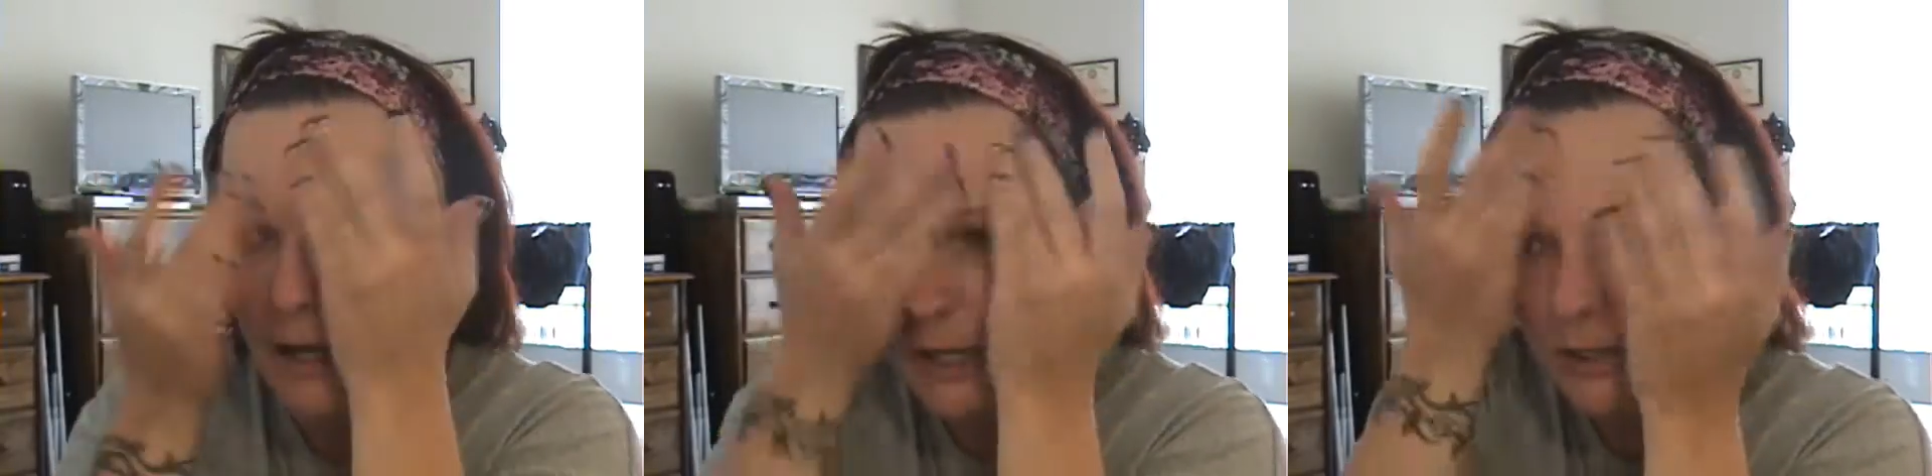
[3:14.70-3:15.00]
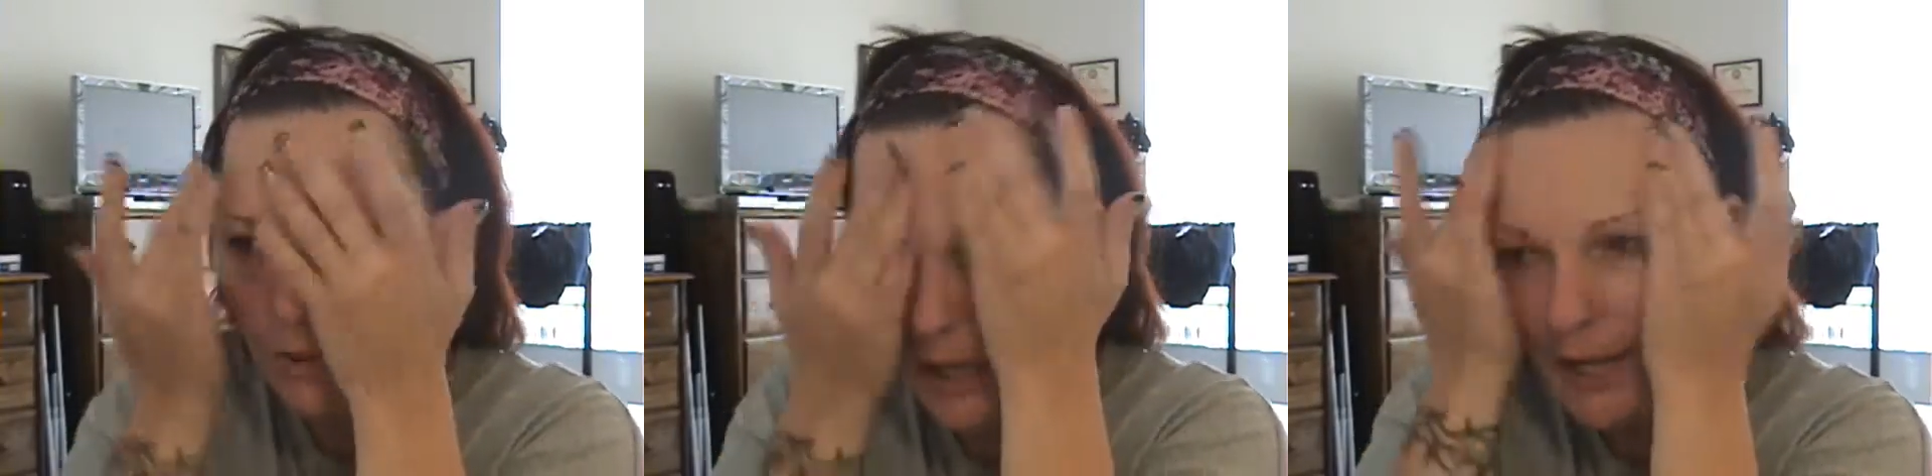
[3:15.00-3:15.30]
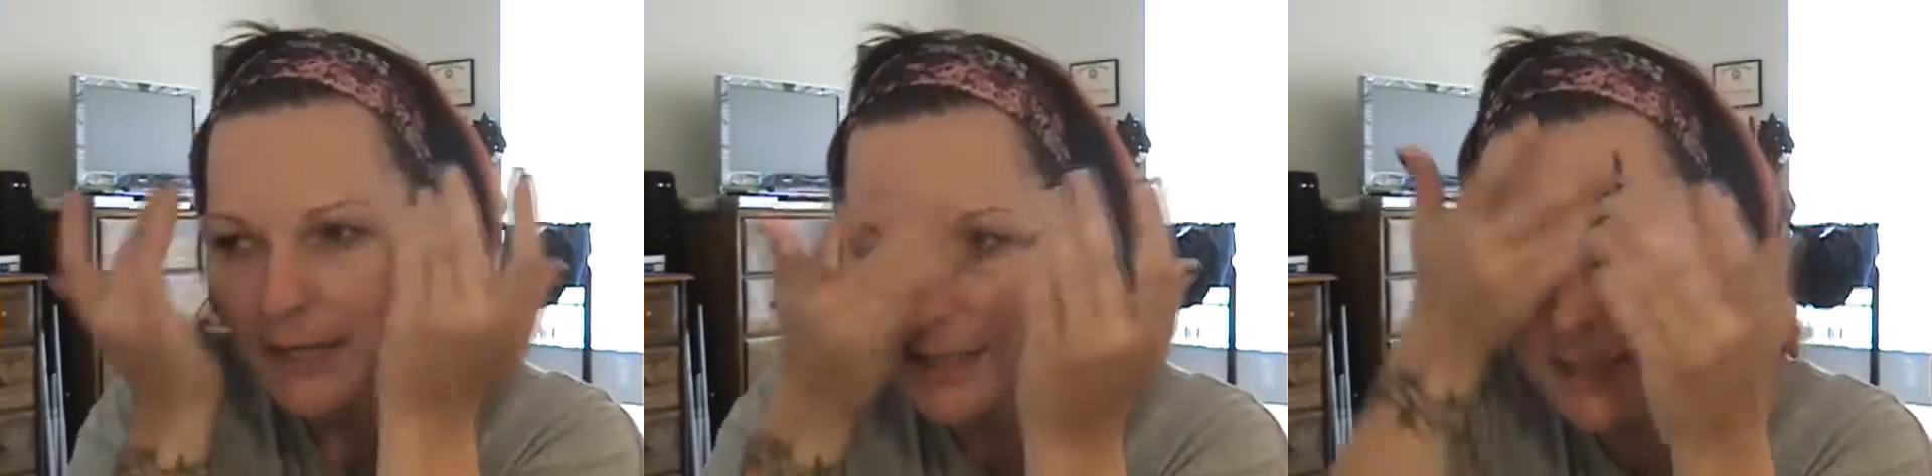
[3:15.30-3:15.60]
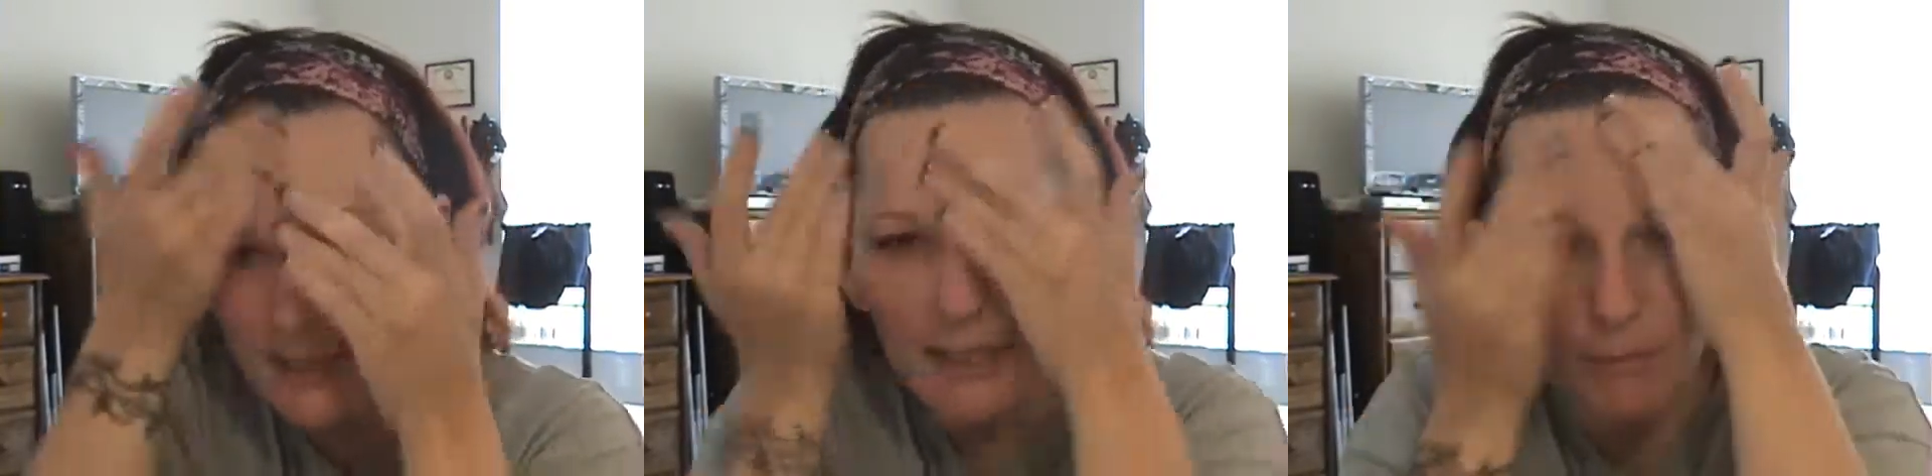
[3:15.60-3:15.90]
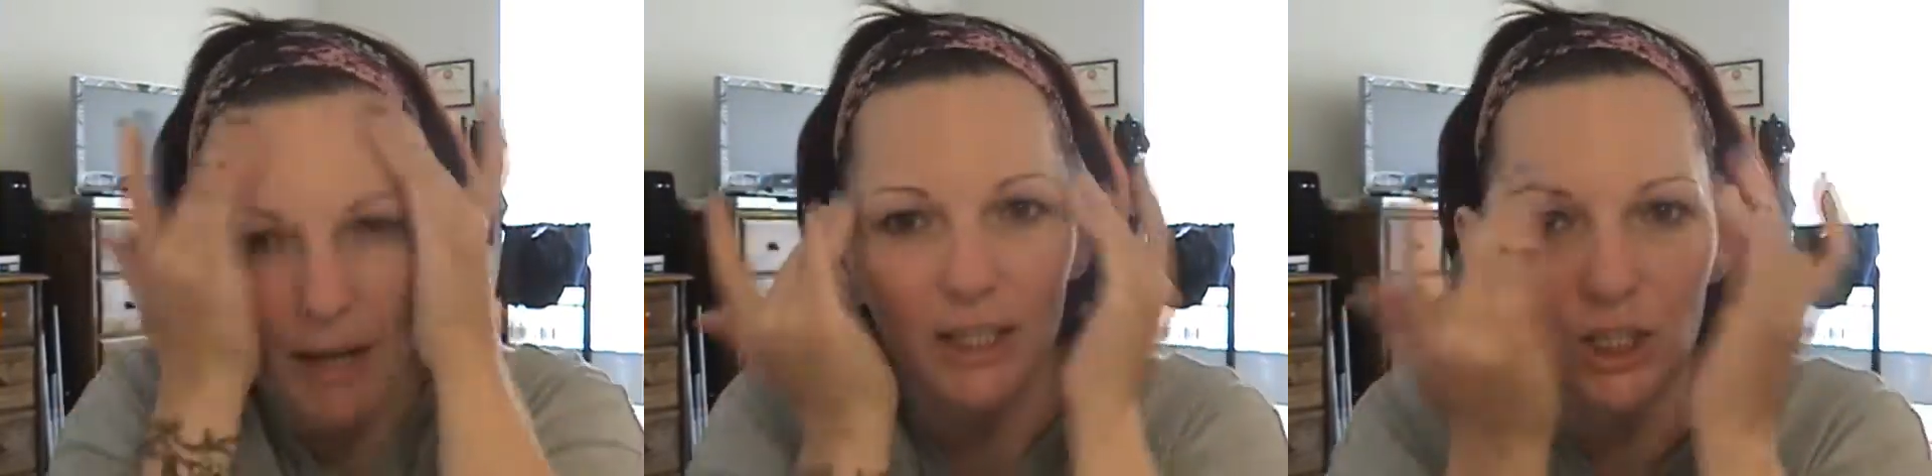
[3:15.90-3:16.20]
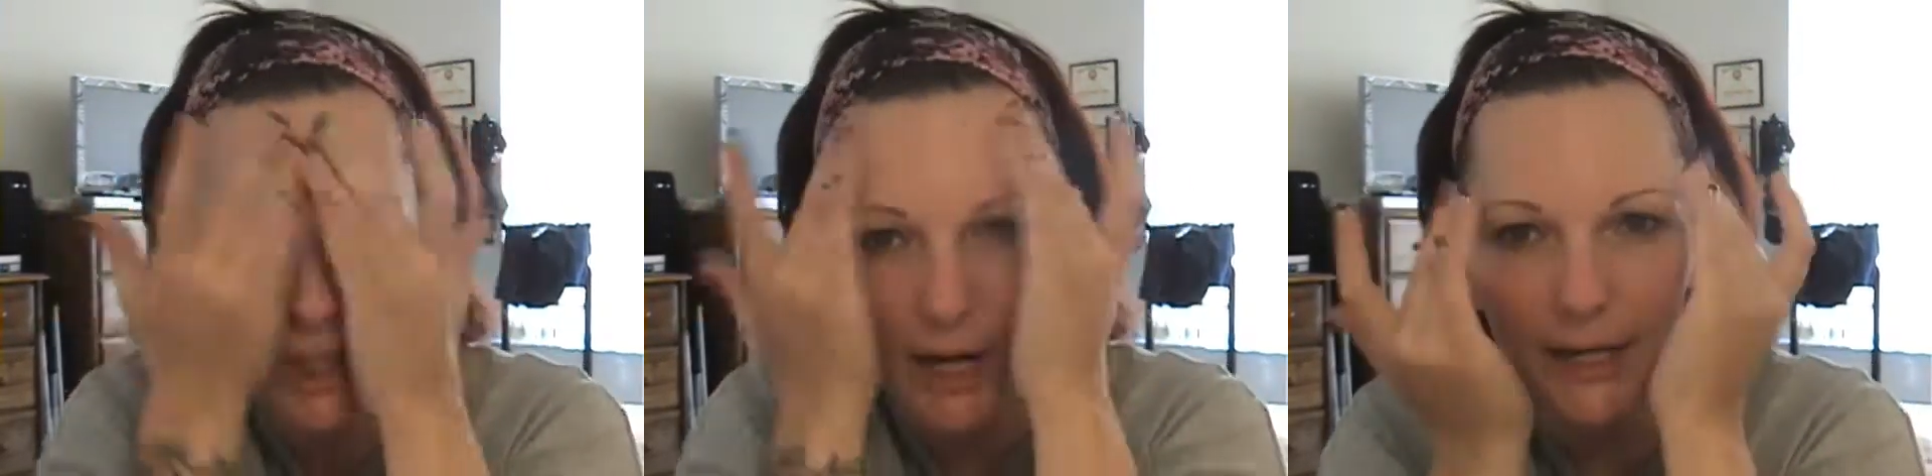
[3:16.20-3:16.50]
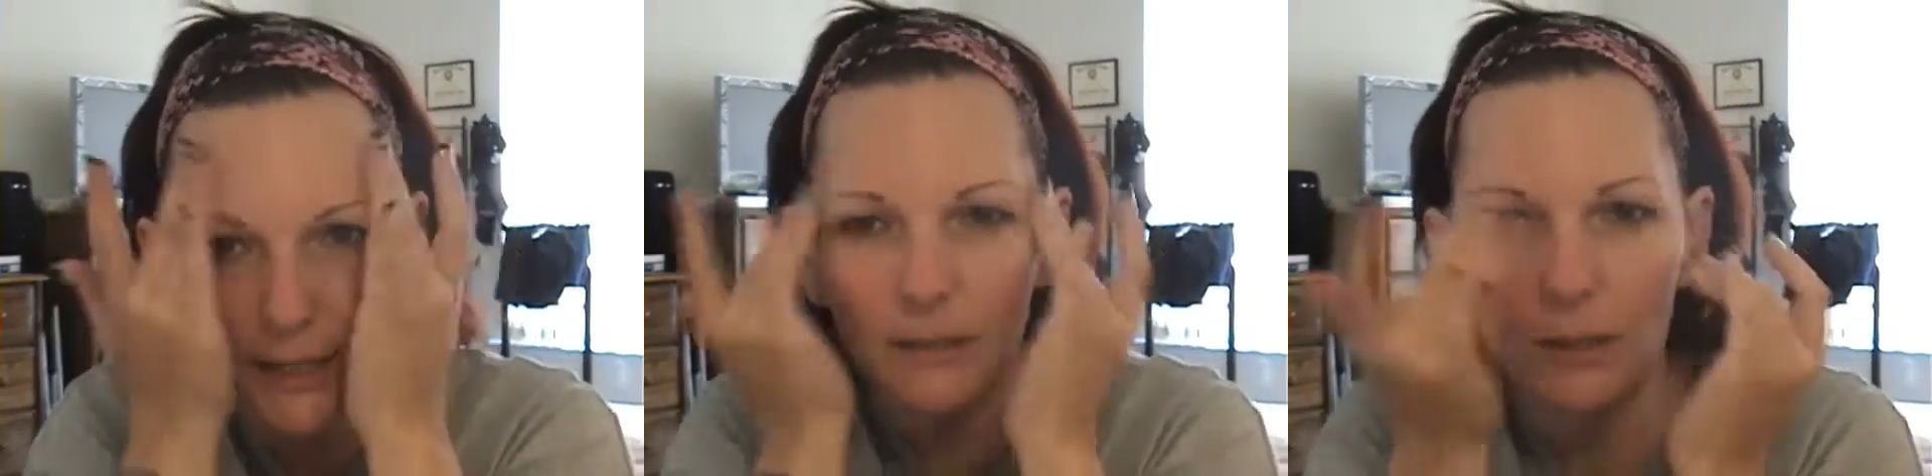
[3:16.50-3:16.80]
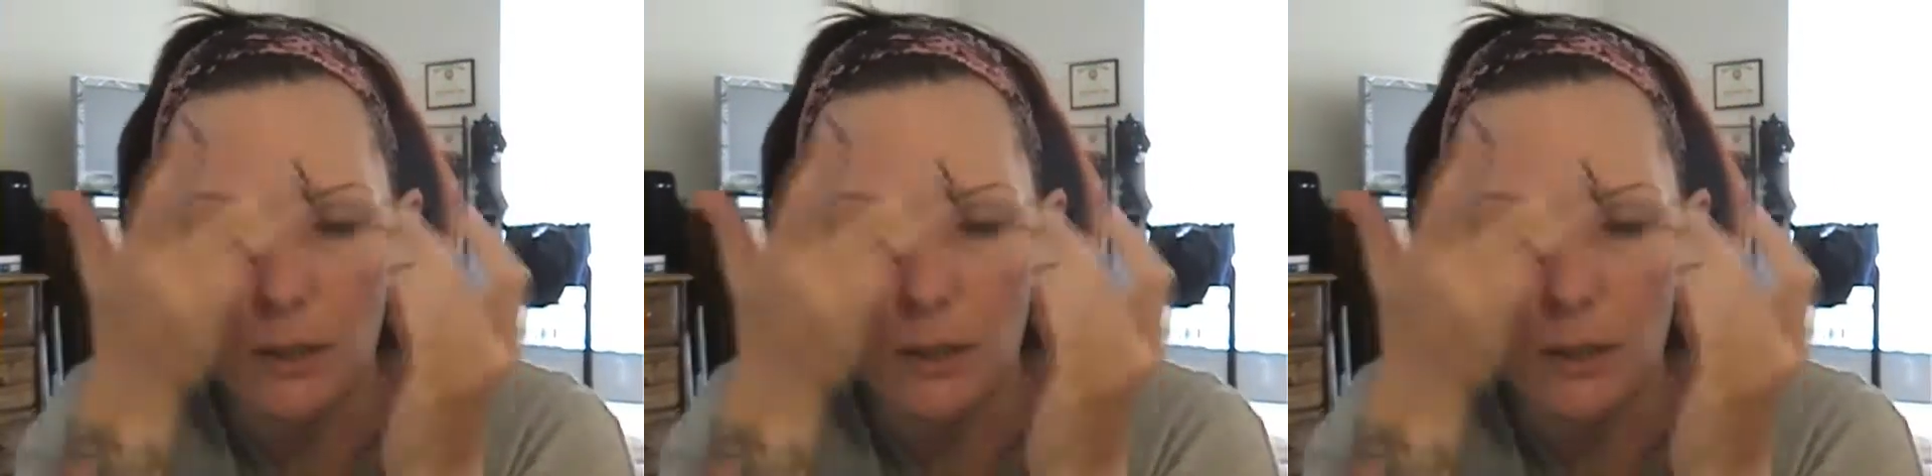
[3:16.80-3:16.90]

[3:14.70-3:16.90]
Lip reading: And you'll kind of see my shine